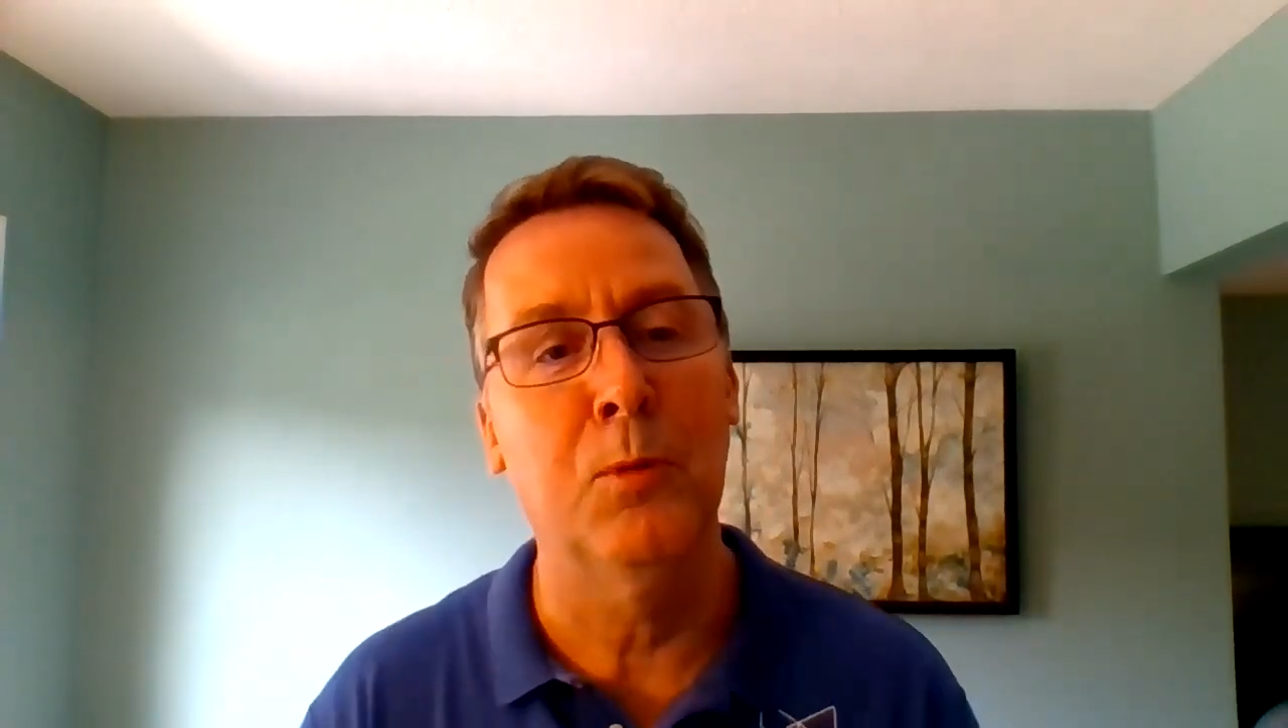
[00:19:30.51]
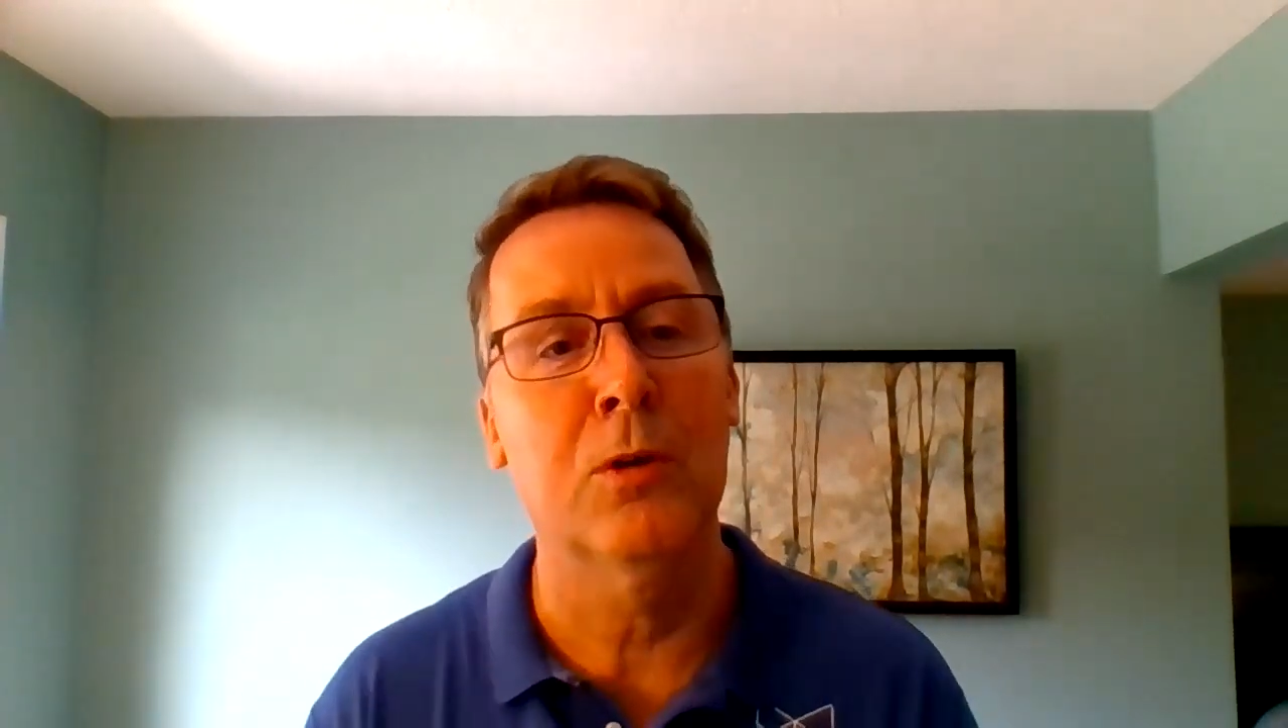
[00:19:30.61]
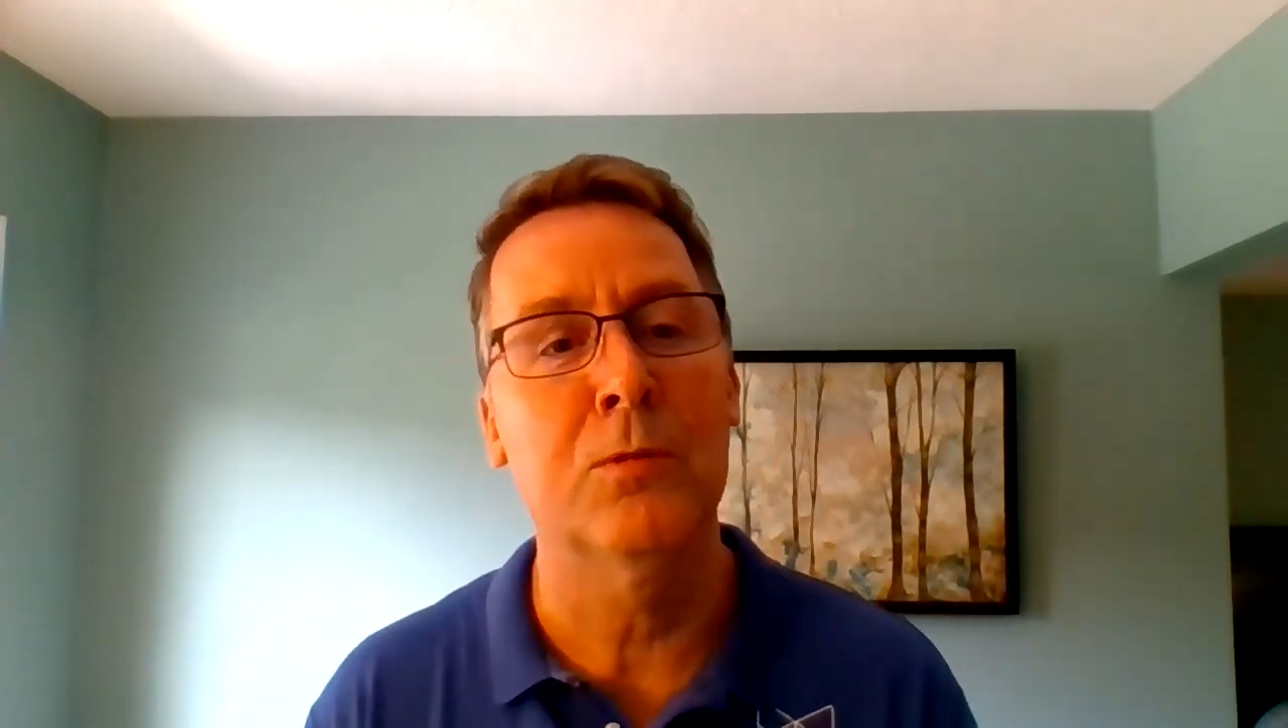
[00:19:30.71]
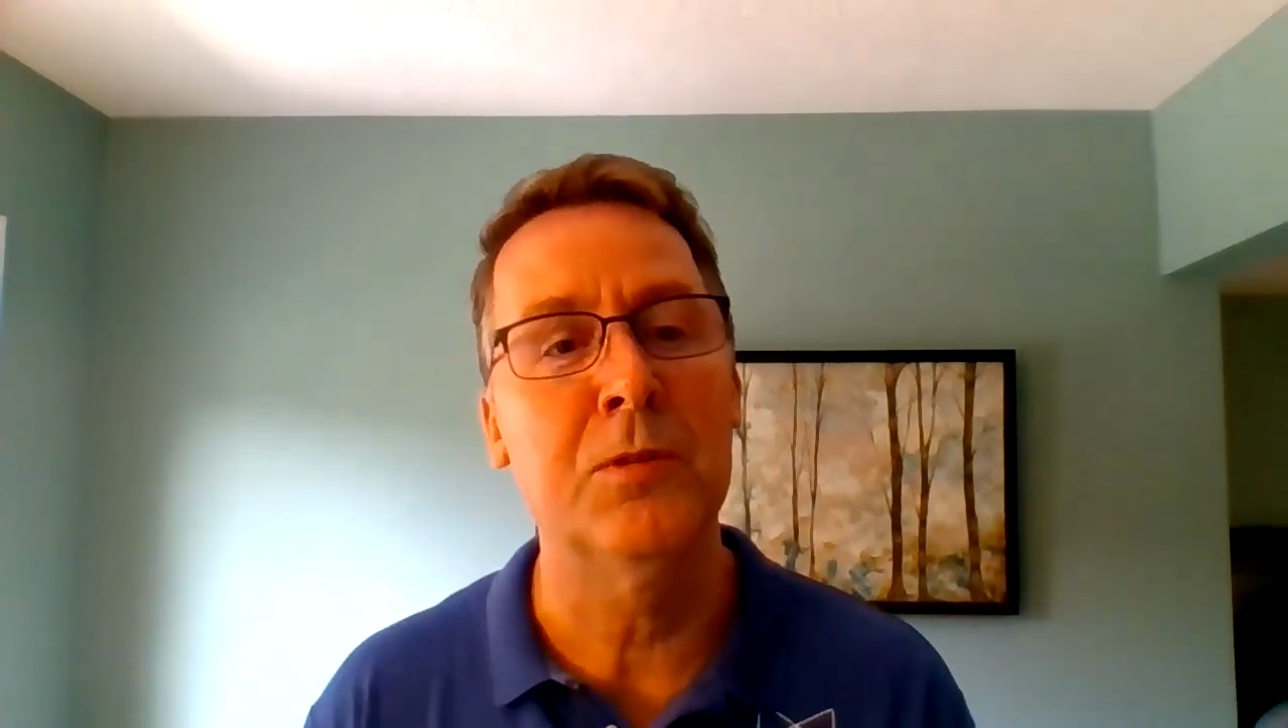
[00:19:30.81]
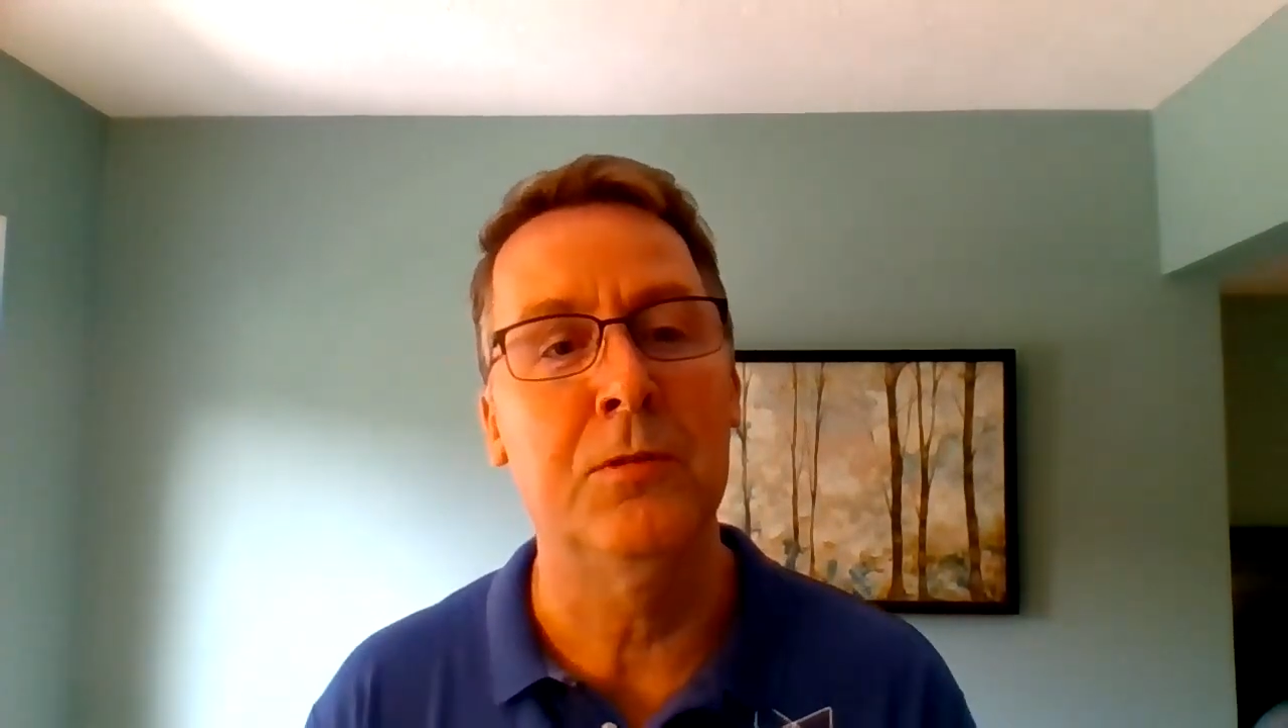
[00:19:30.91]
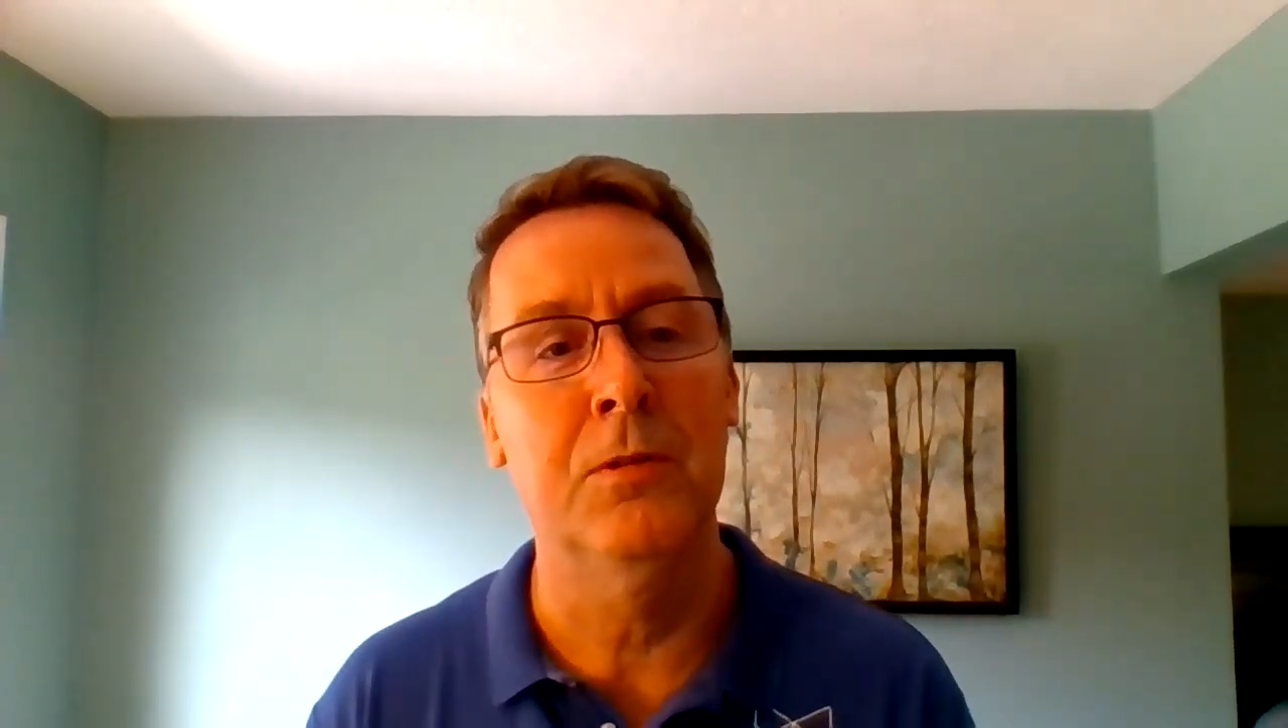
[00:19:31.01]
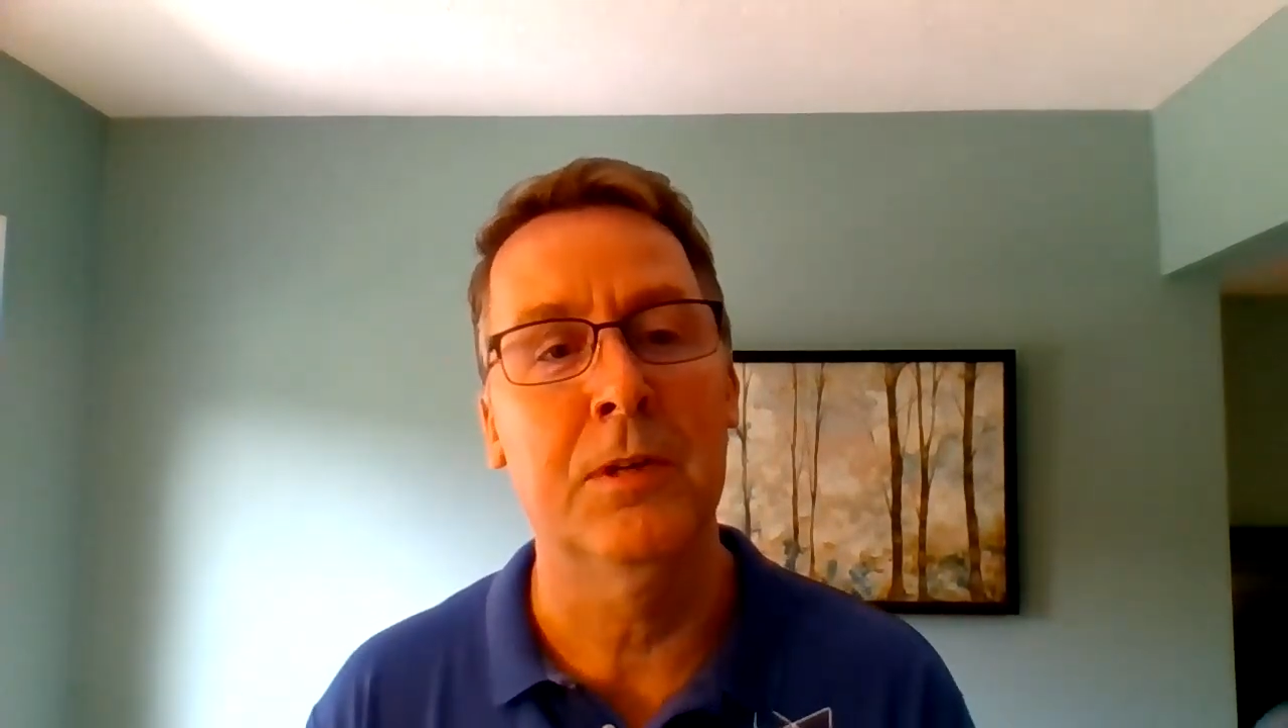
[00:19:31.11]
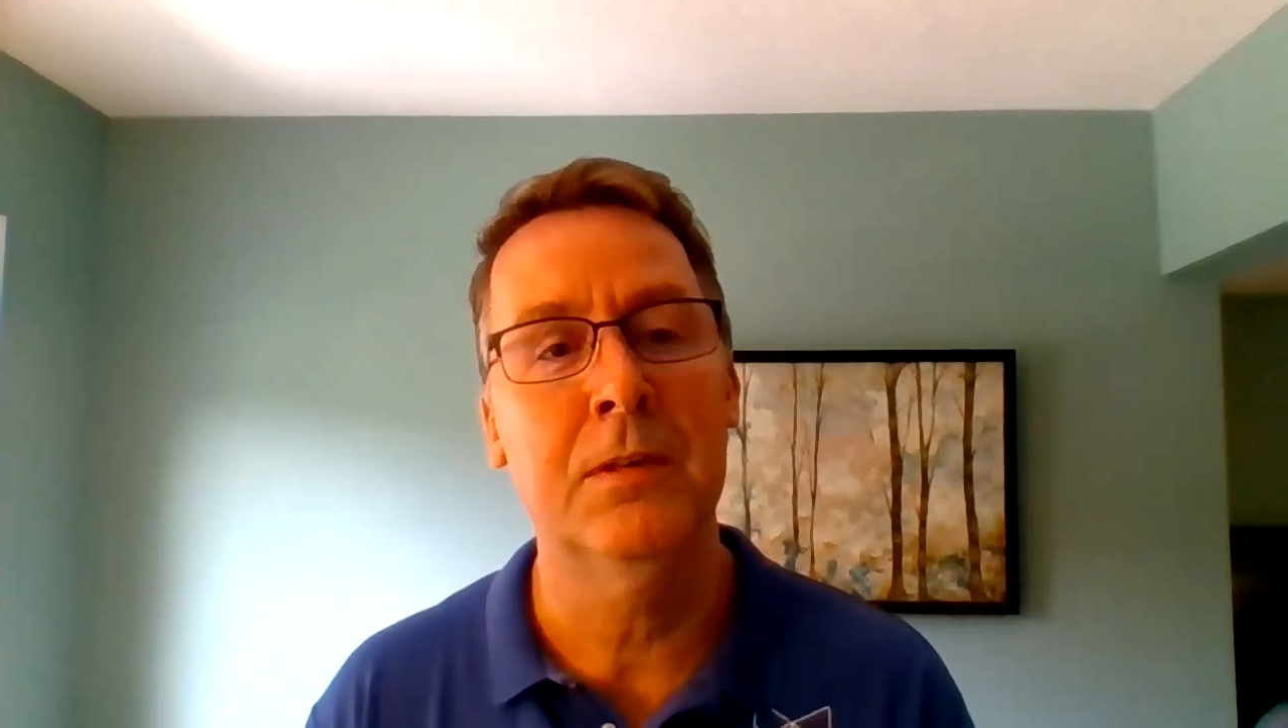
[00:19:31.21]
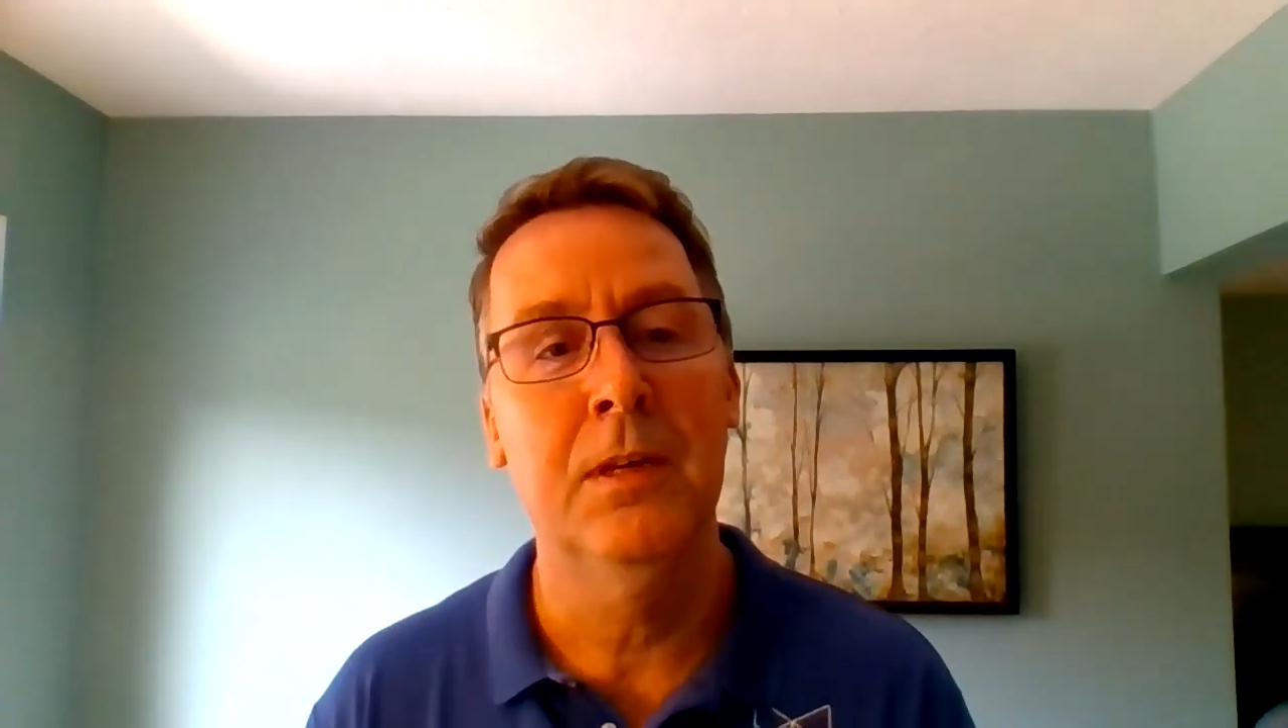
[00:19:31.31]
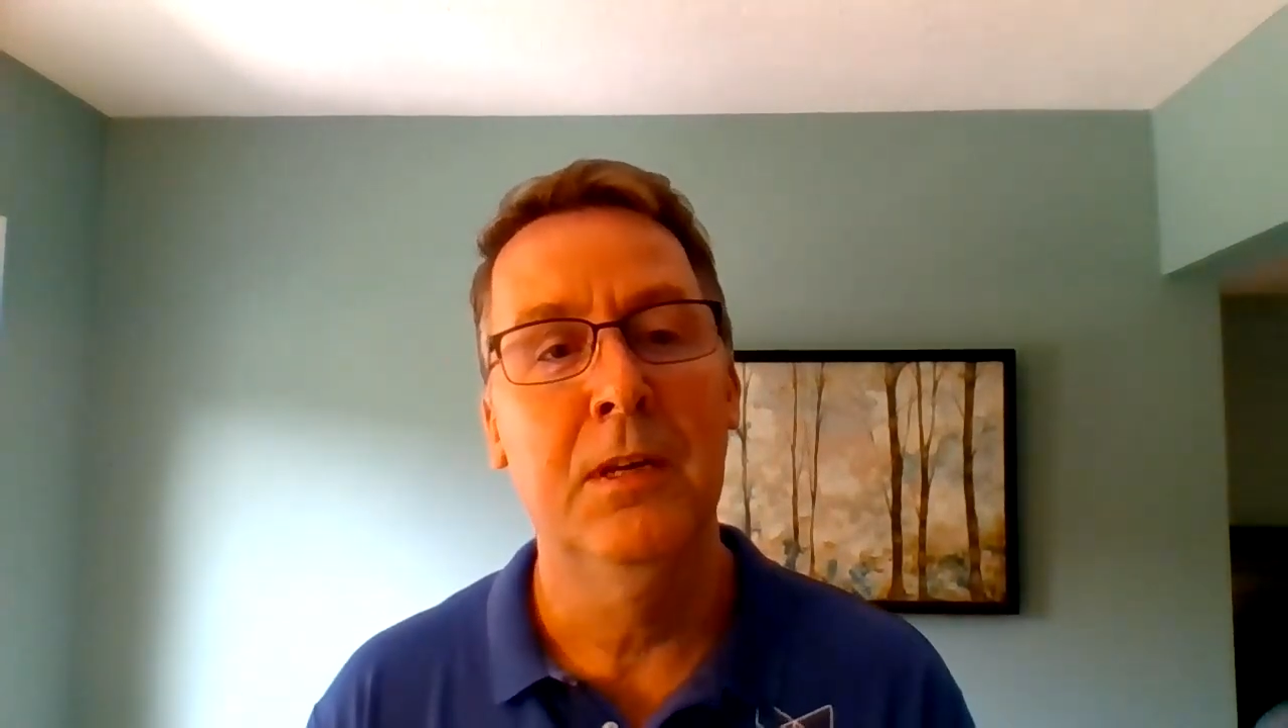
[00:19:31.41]
board was
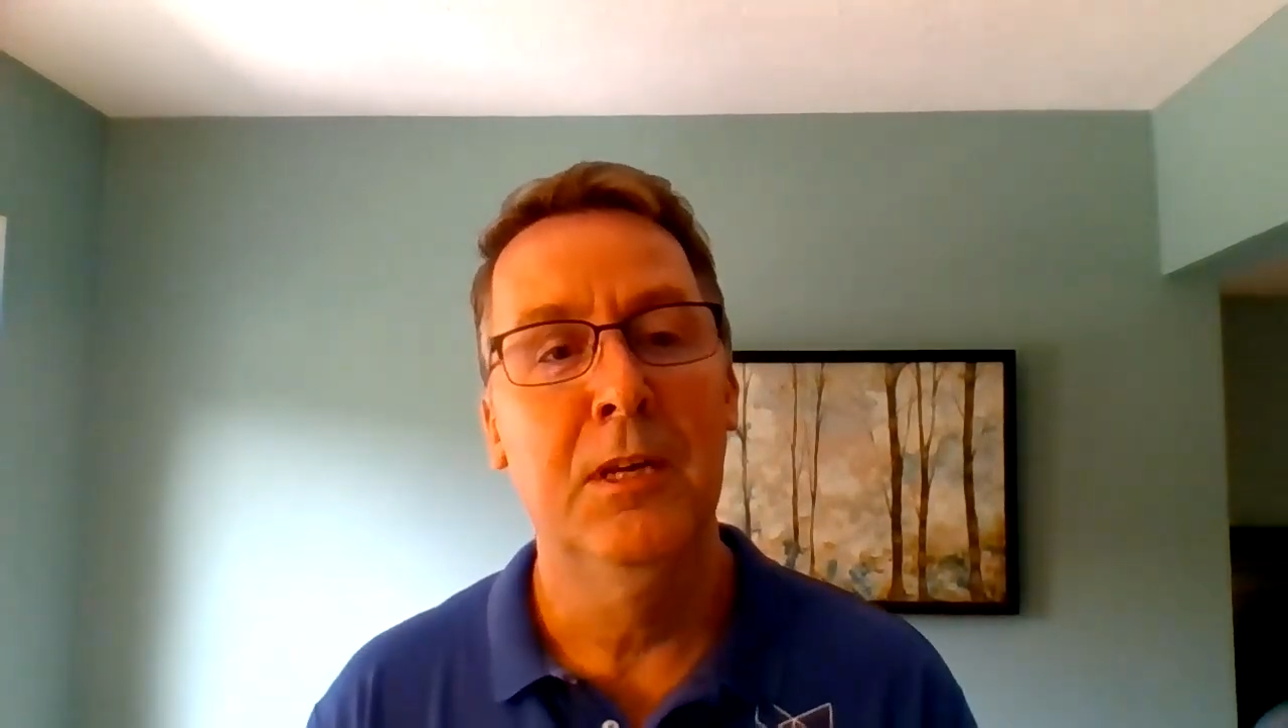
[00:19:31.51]
doing.